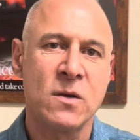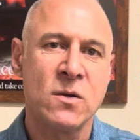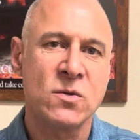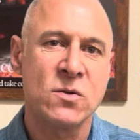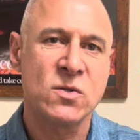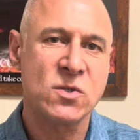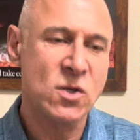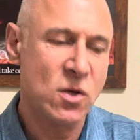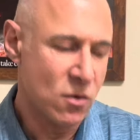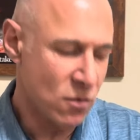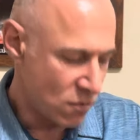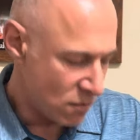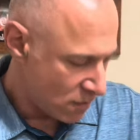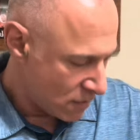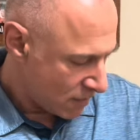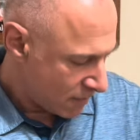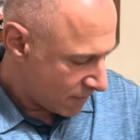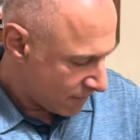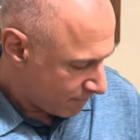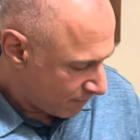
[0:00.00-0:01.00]
So
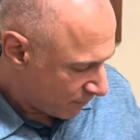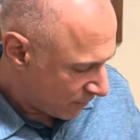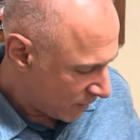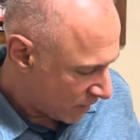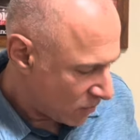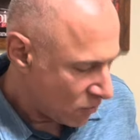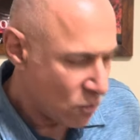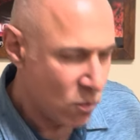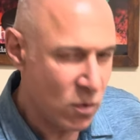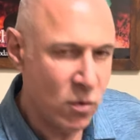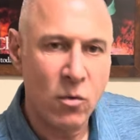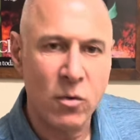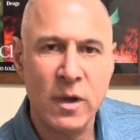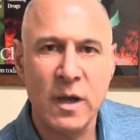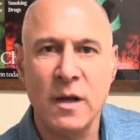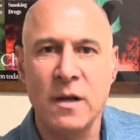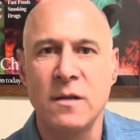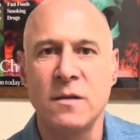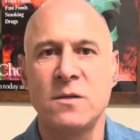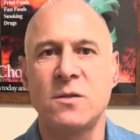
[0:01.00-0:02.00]
we won't
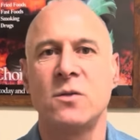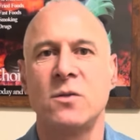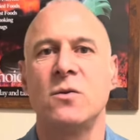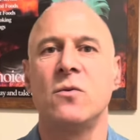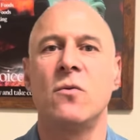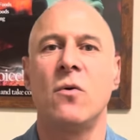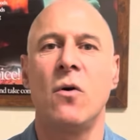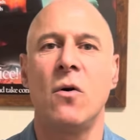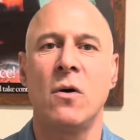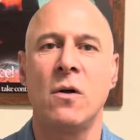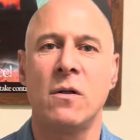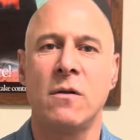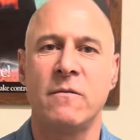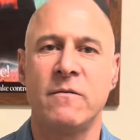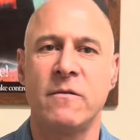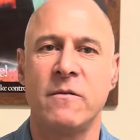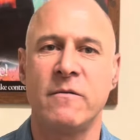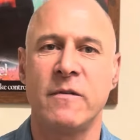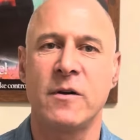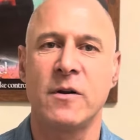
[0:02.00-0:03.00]
get into all of
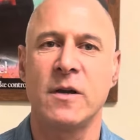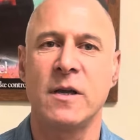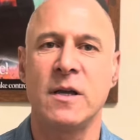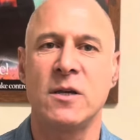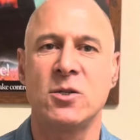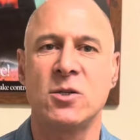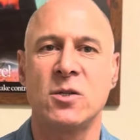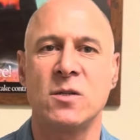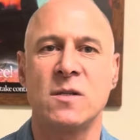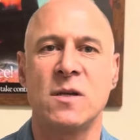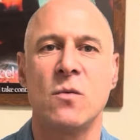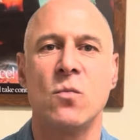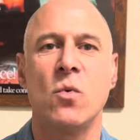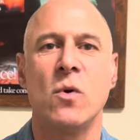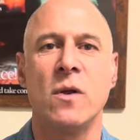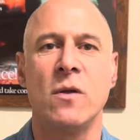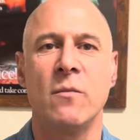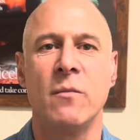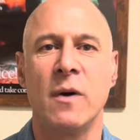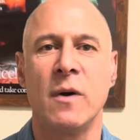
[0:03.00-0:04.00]
the variations on
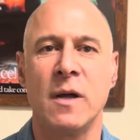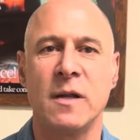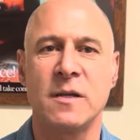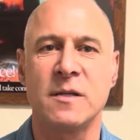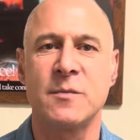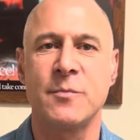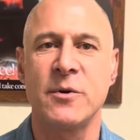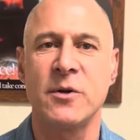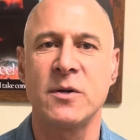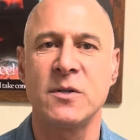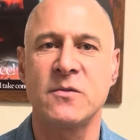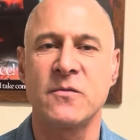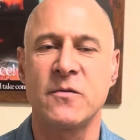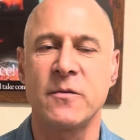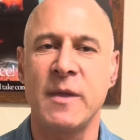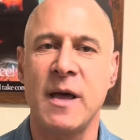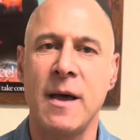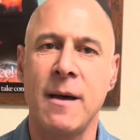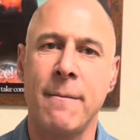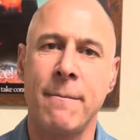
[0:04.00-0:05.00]
what you might experience from
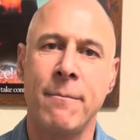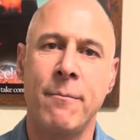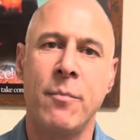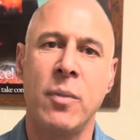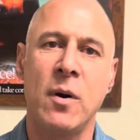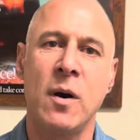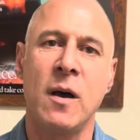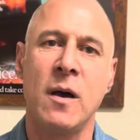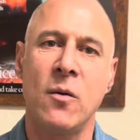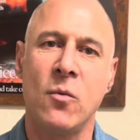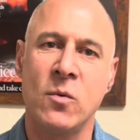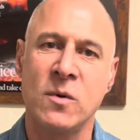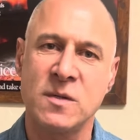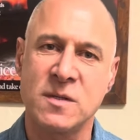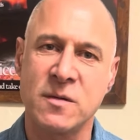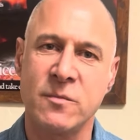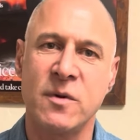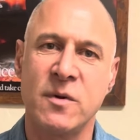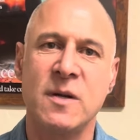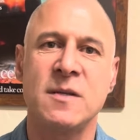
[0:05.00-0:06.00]
that, but when
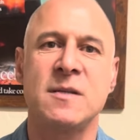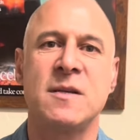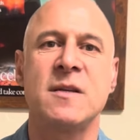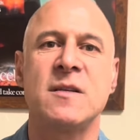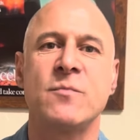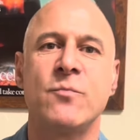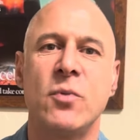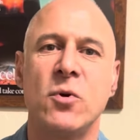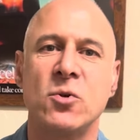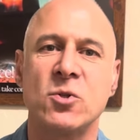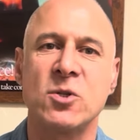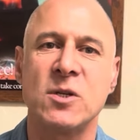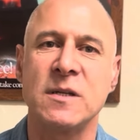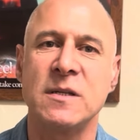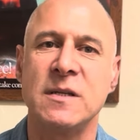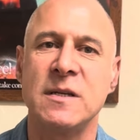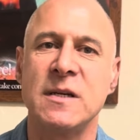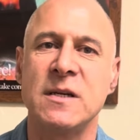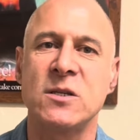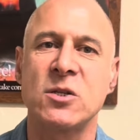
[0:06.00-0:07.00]
somebody says bulging
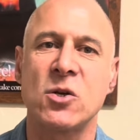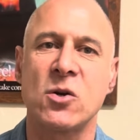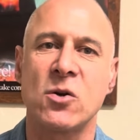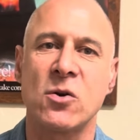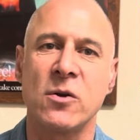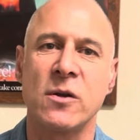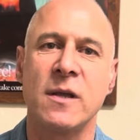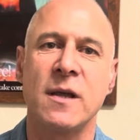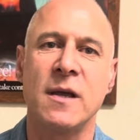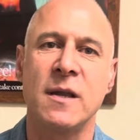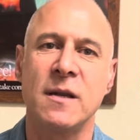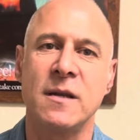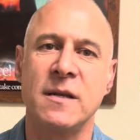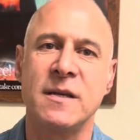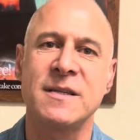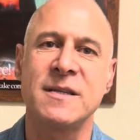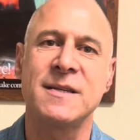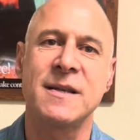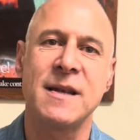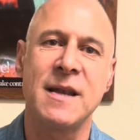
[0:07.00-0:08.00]
disc or herniated
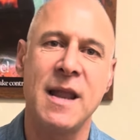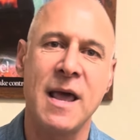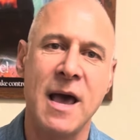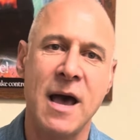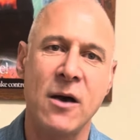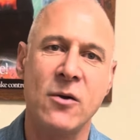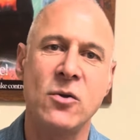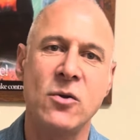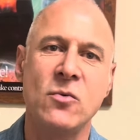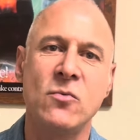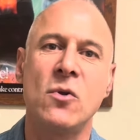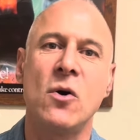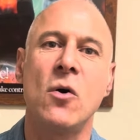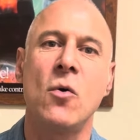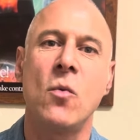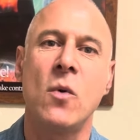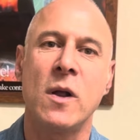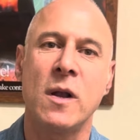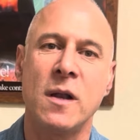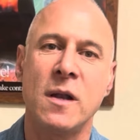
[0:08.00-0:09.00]
disc, now you know
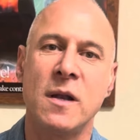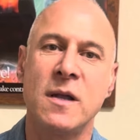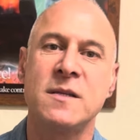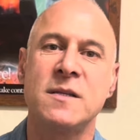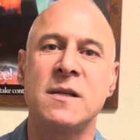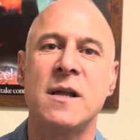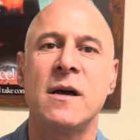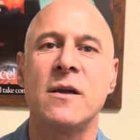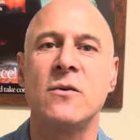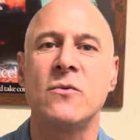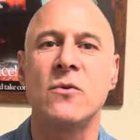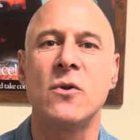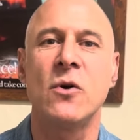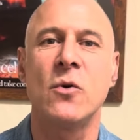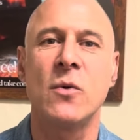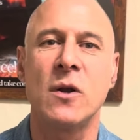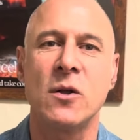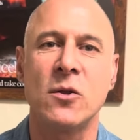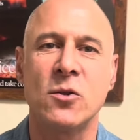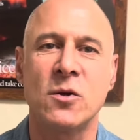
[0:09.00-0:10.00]
what it is, now you know
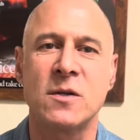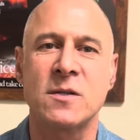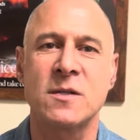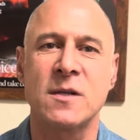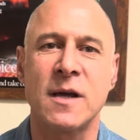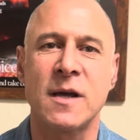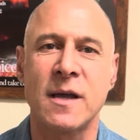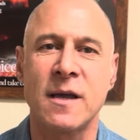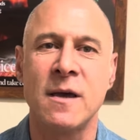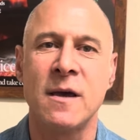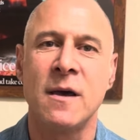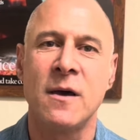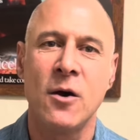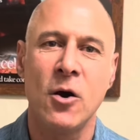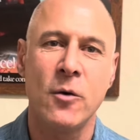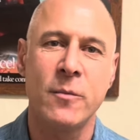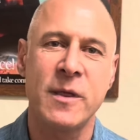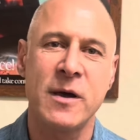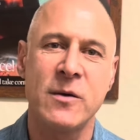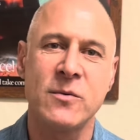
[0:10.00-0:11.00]
what it looks like.
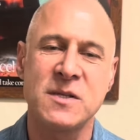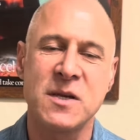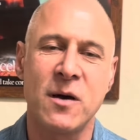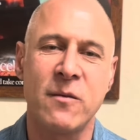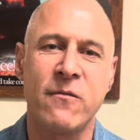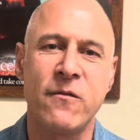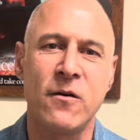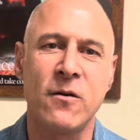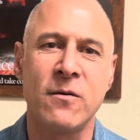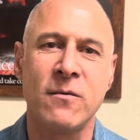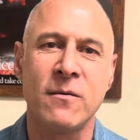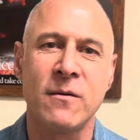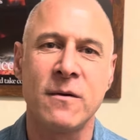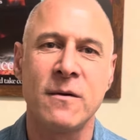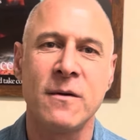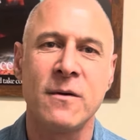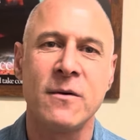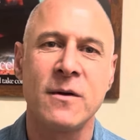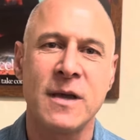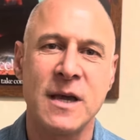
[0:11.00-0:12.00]
Hope that was helpful.
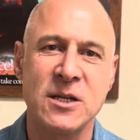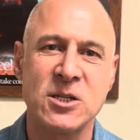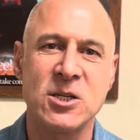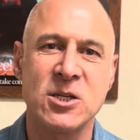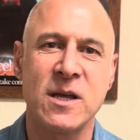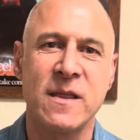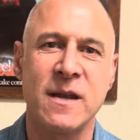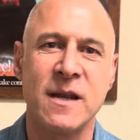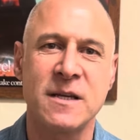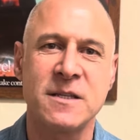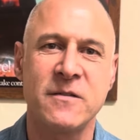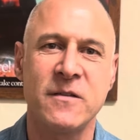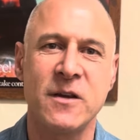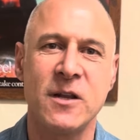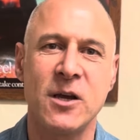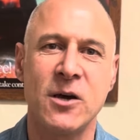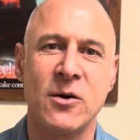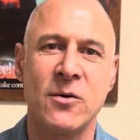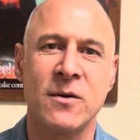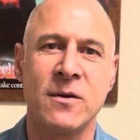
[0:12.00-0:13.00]
Catch you on the next
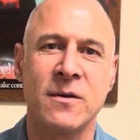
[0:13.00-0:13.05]
video.